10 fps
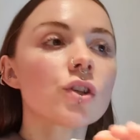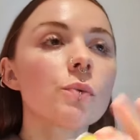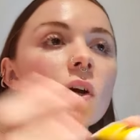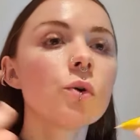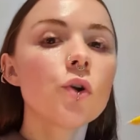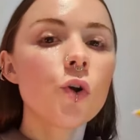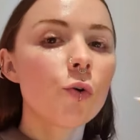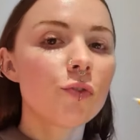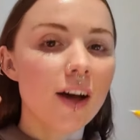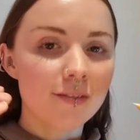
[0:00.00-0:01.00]
we all
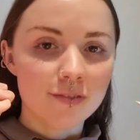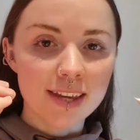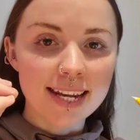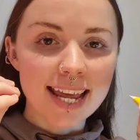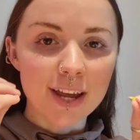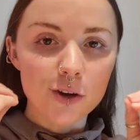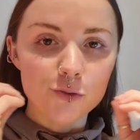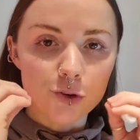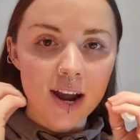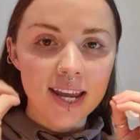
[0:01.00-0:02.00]
love that feeling
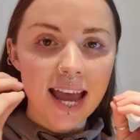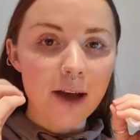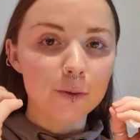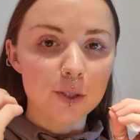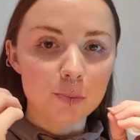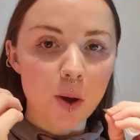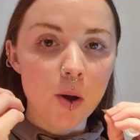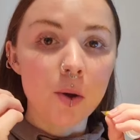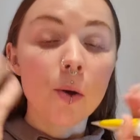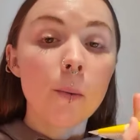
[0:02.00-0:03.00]
of drying out a
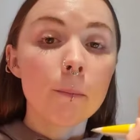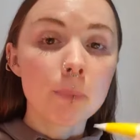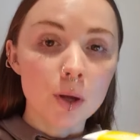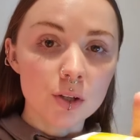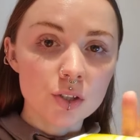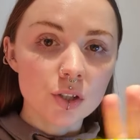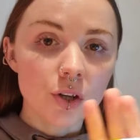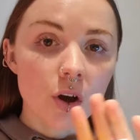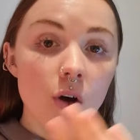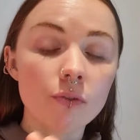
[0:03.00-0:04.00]
spot, but
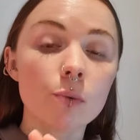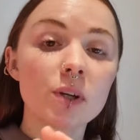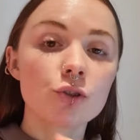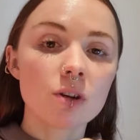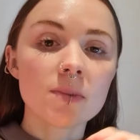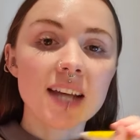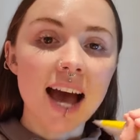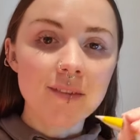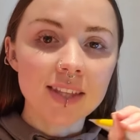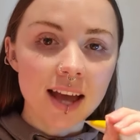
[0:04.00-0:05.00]
often when treatments are
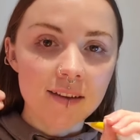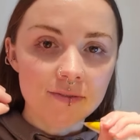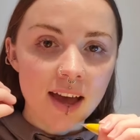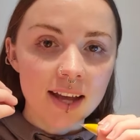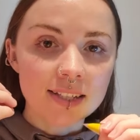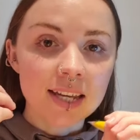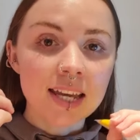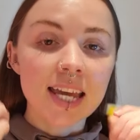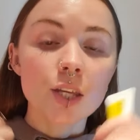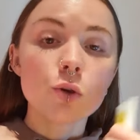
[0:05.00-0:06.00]
having that effect,
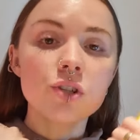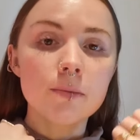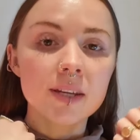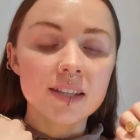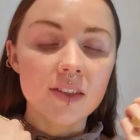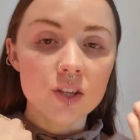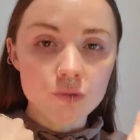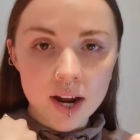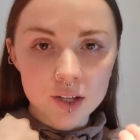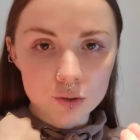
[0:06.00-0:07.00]
it usually means that they're
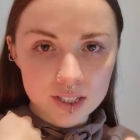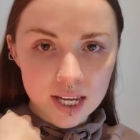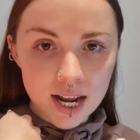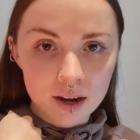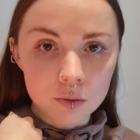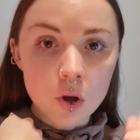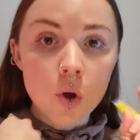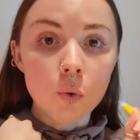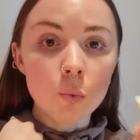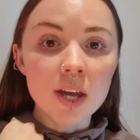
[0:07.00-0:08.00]
drying your skin out,
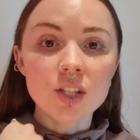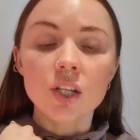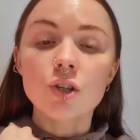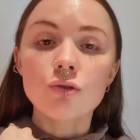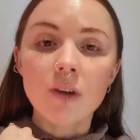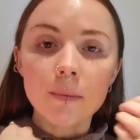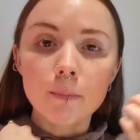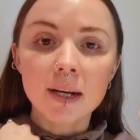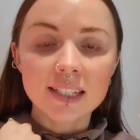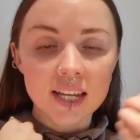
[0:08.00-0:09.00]
which can
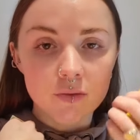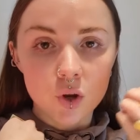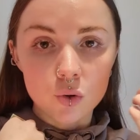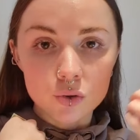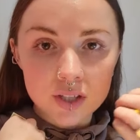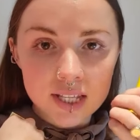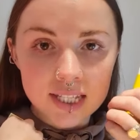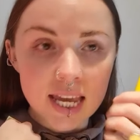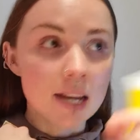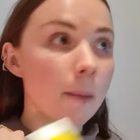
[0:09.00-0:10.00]
trap bacteria under the
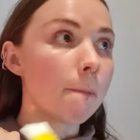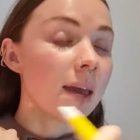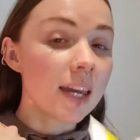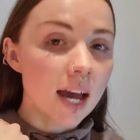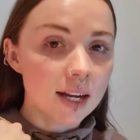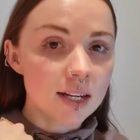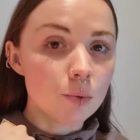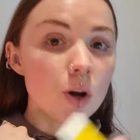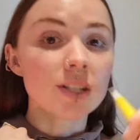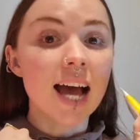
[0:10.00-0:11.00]
skin, make acne
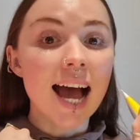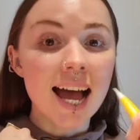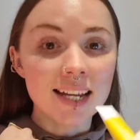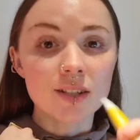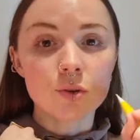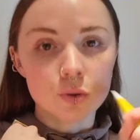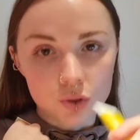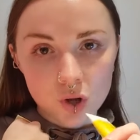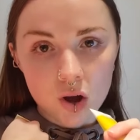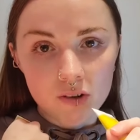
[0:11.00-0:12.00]
worse, and
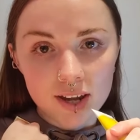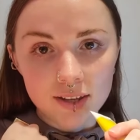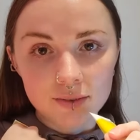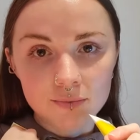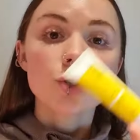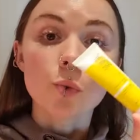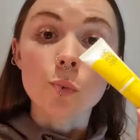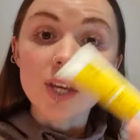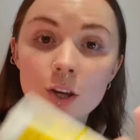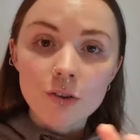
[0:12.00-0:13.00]
cause scarring. So
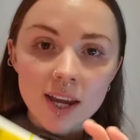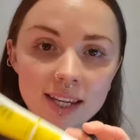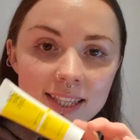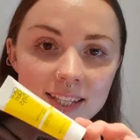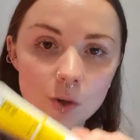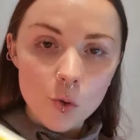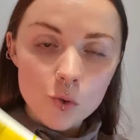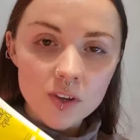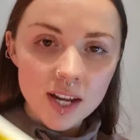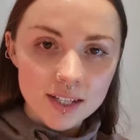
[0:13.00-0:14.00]
we created this
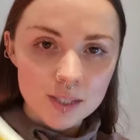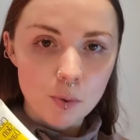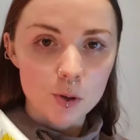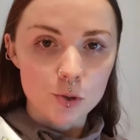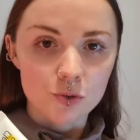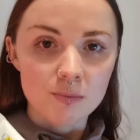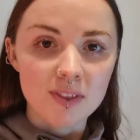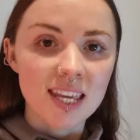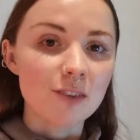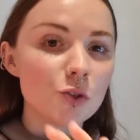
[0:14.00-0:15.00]
overnight spot
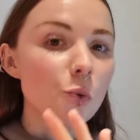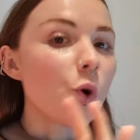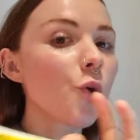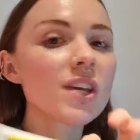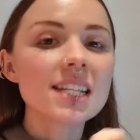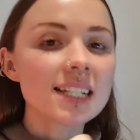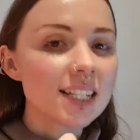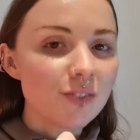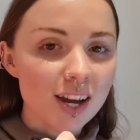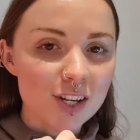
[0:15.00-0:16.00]
treatment that gives you all the
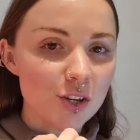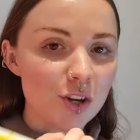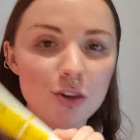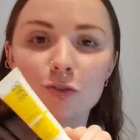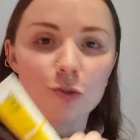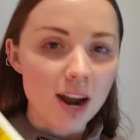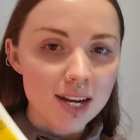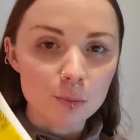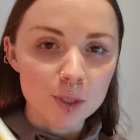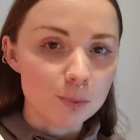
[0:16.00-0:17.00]
satisfaction of
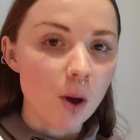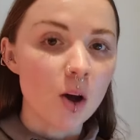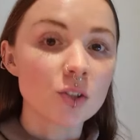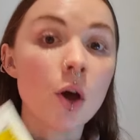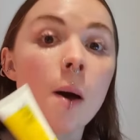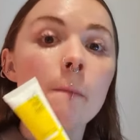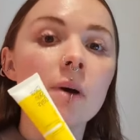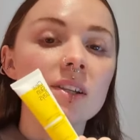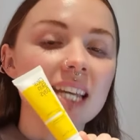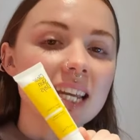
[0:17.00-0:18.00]
drying up a spot,
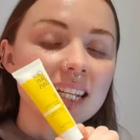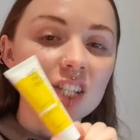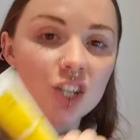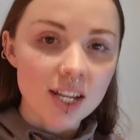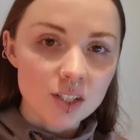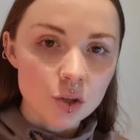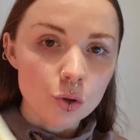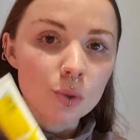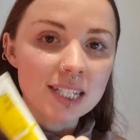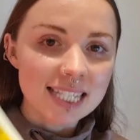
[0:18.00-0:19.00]
but in a
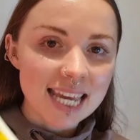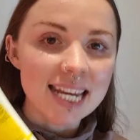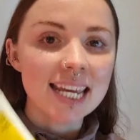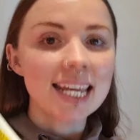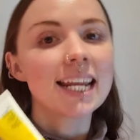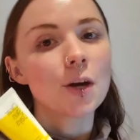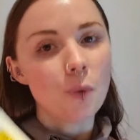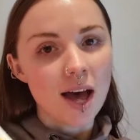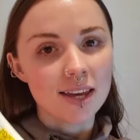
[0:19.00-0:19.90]
gentle skin healing way.